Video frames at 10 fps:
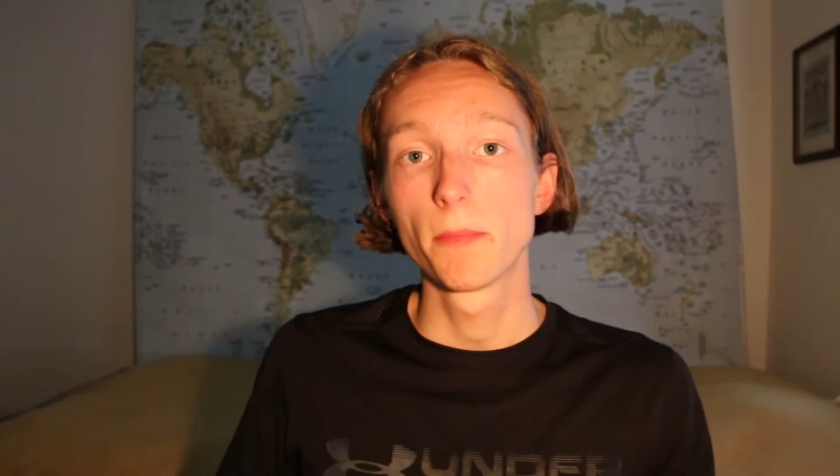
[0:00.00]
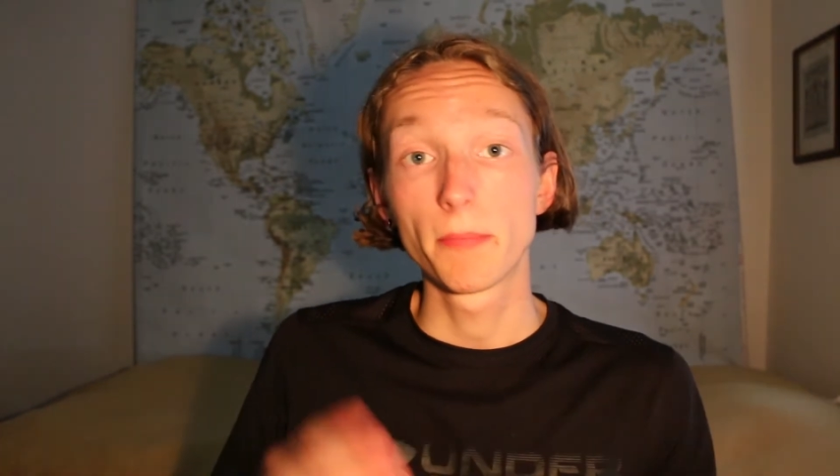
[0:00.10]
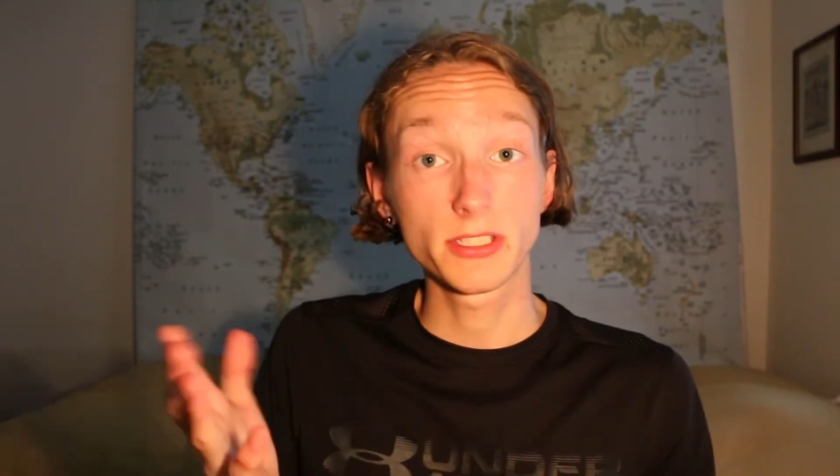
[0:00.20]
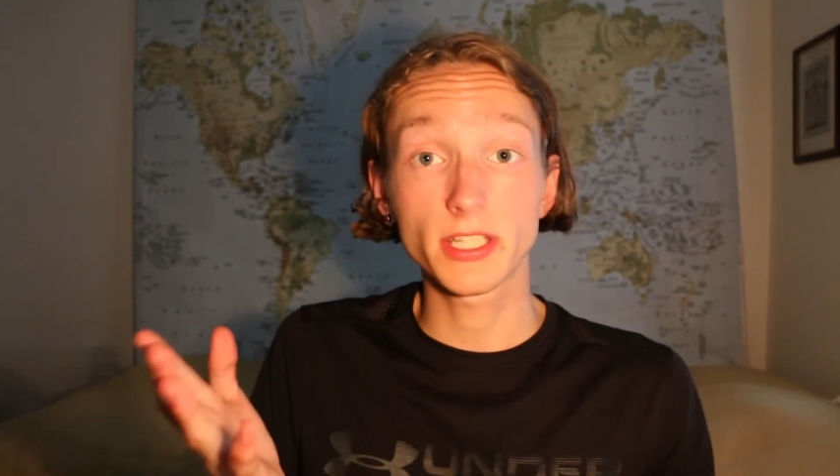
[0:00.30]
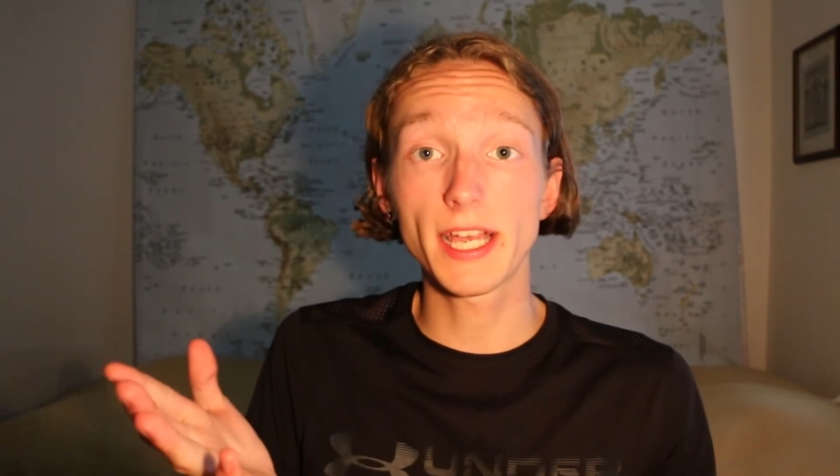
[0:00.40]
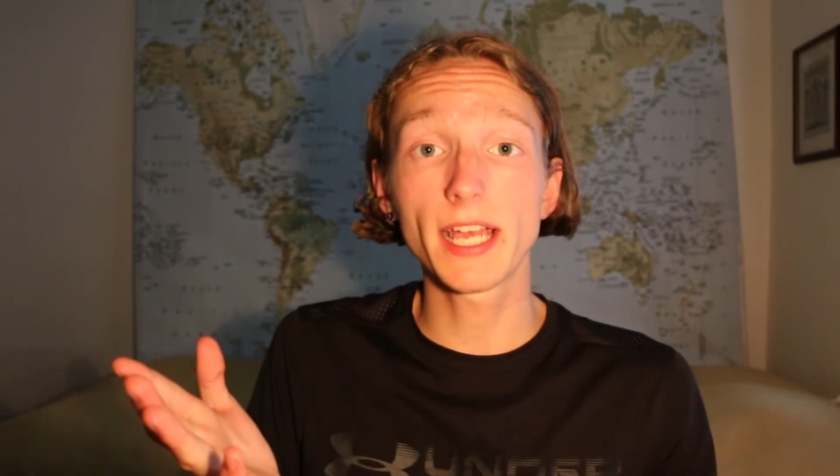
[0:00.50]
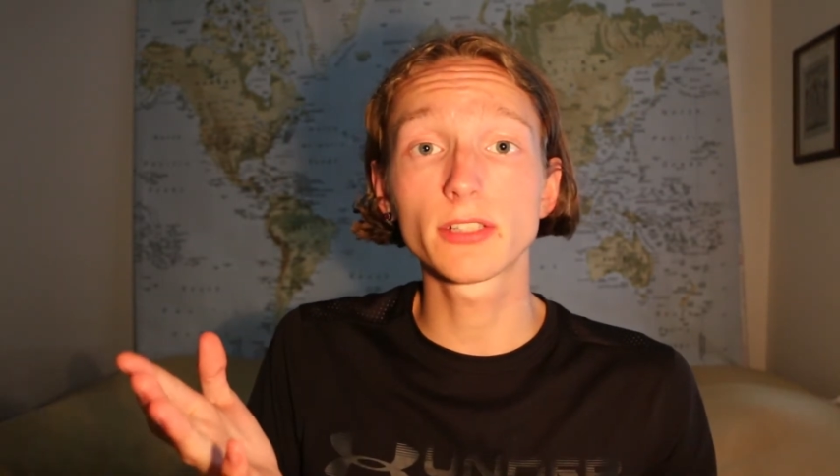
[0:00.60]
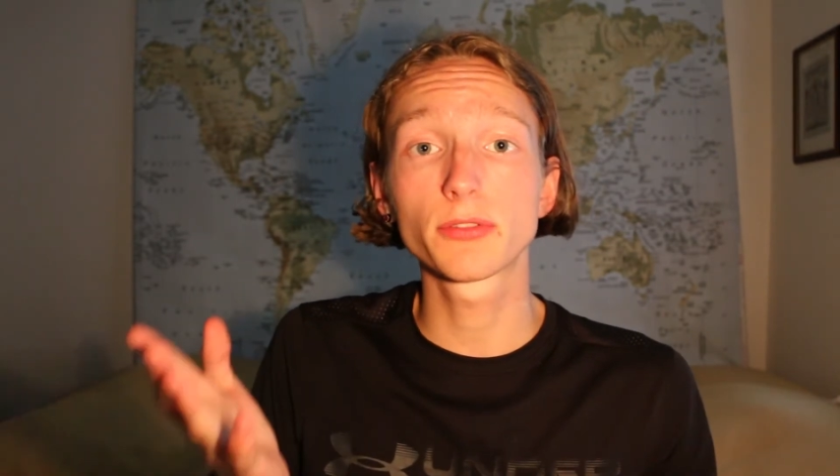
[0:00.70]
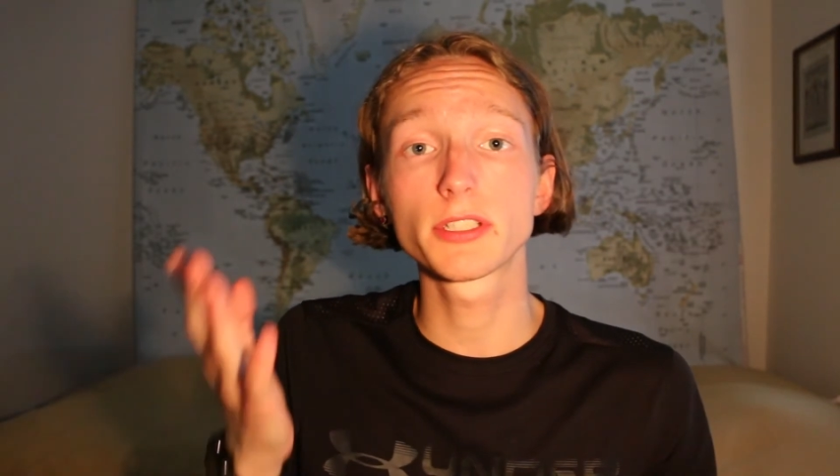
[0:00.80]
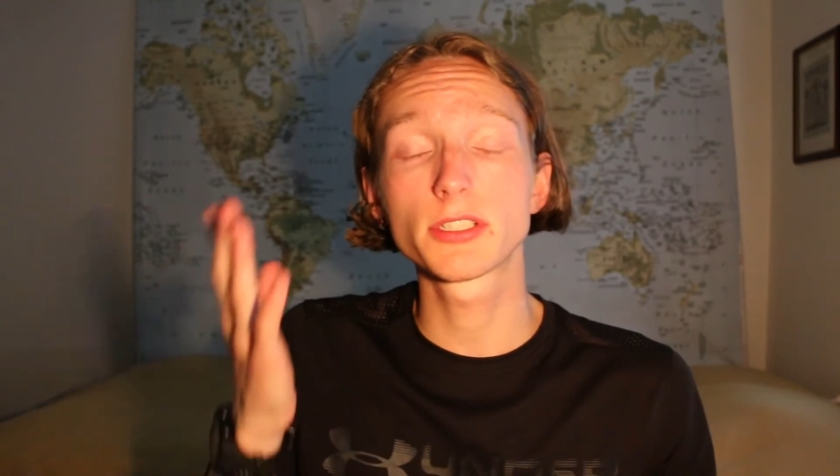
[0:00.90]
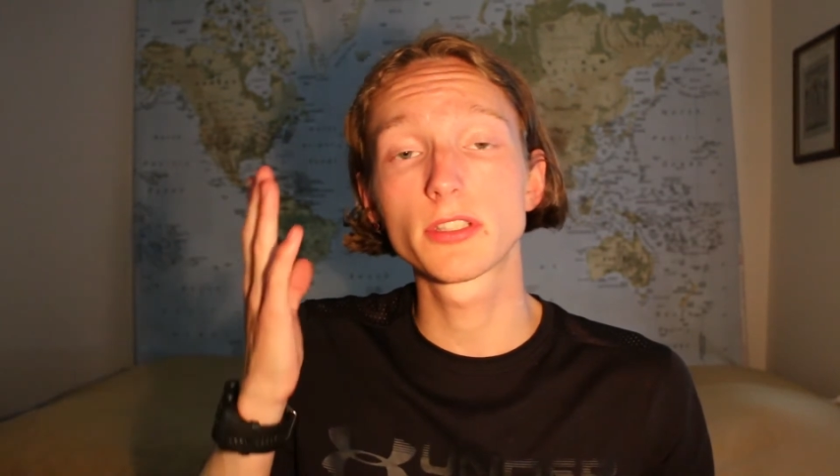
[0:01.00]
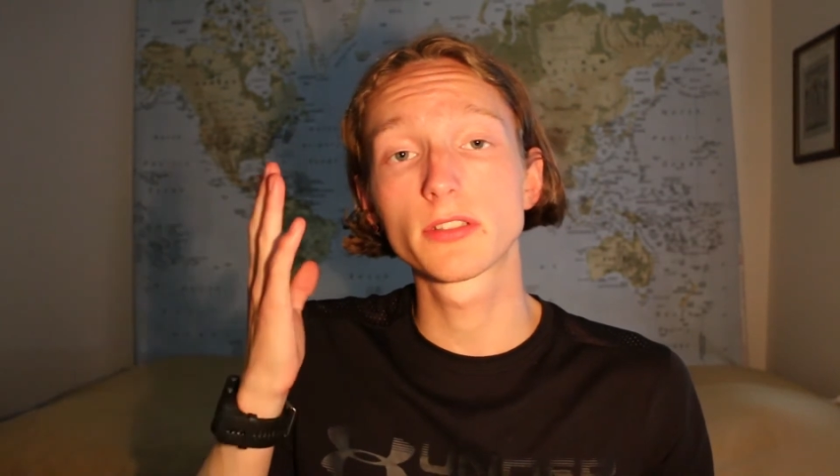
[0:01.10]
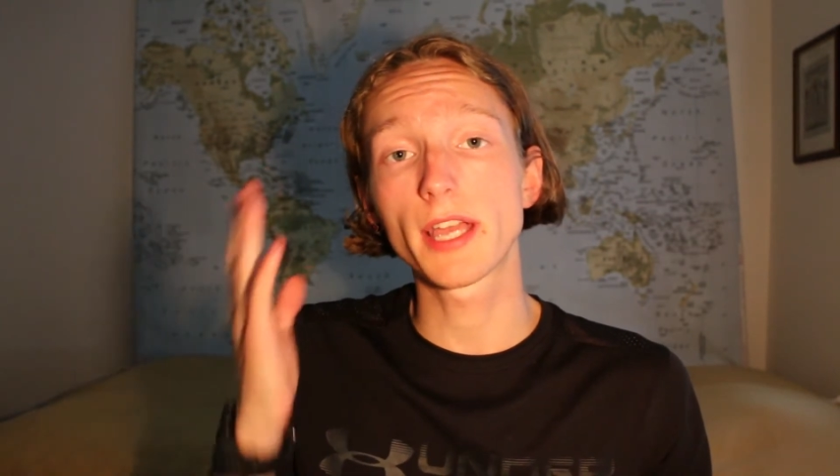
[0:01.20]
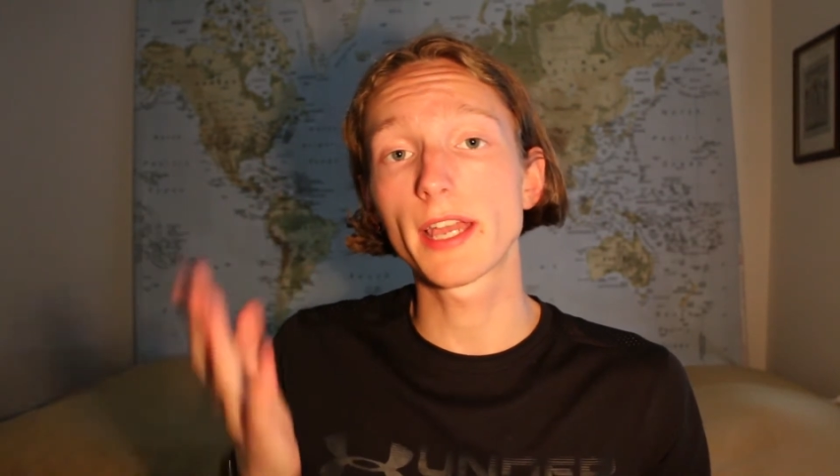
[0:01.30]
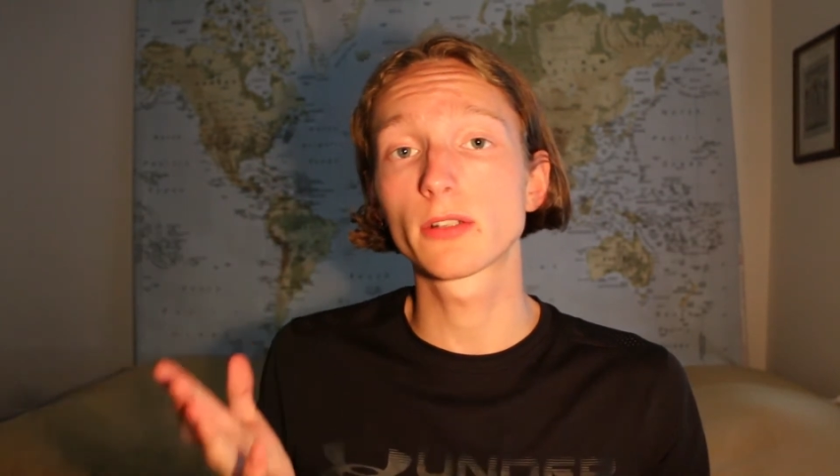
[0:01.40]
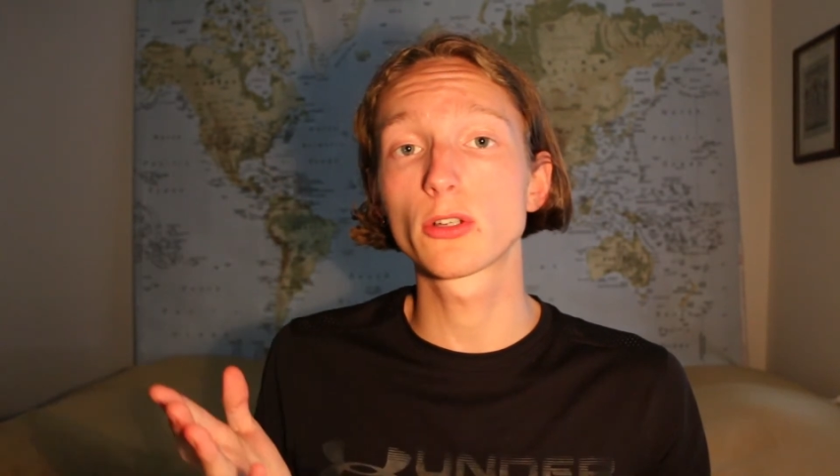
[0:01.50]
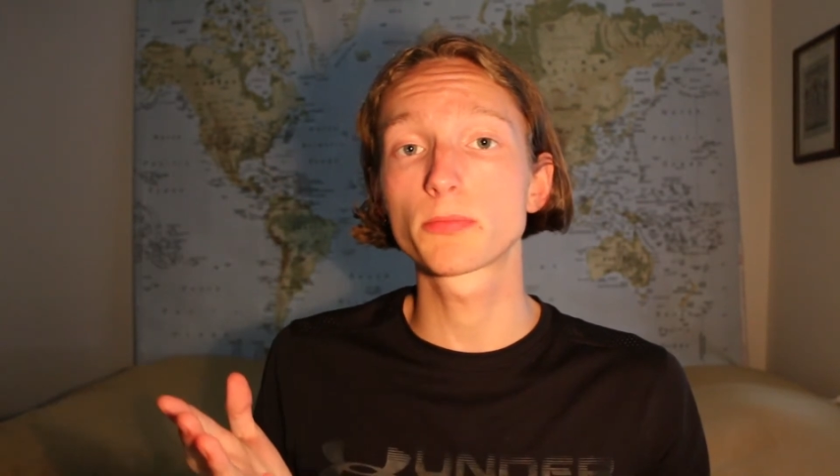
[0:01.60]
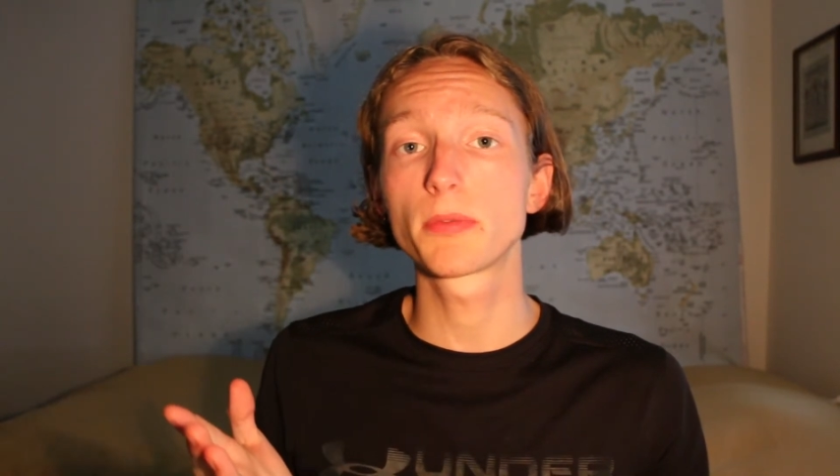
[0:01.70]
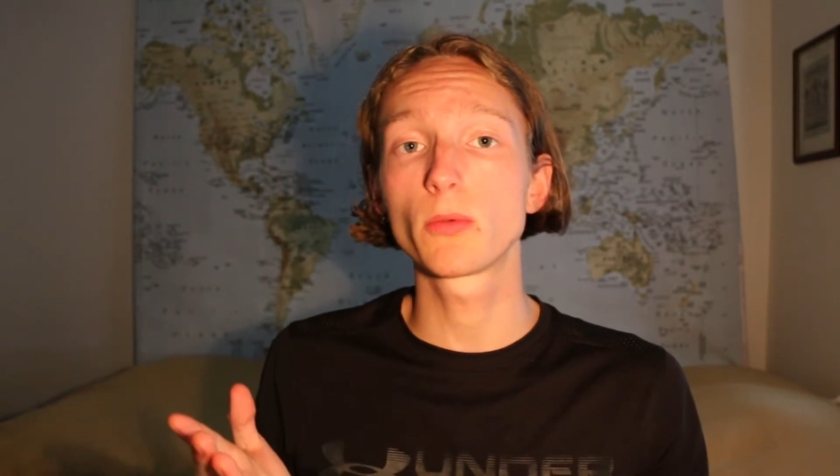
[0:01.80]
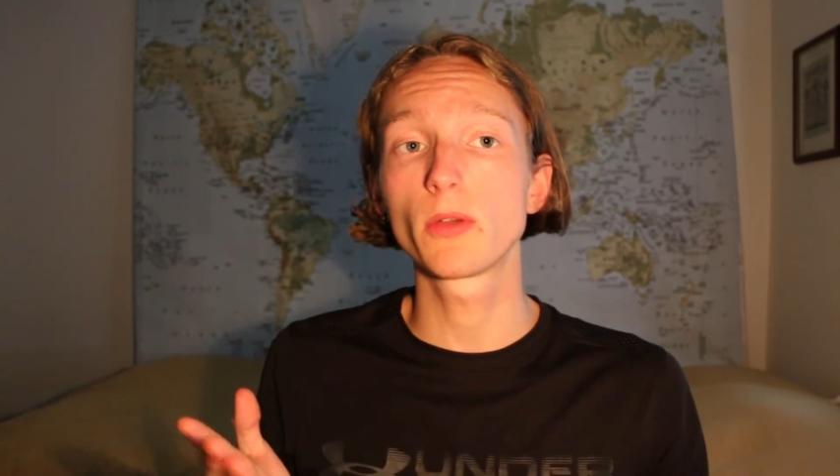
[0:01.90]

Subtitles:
my psychiatrist diagnosed me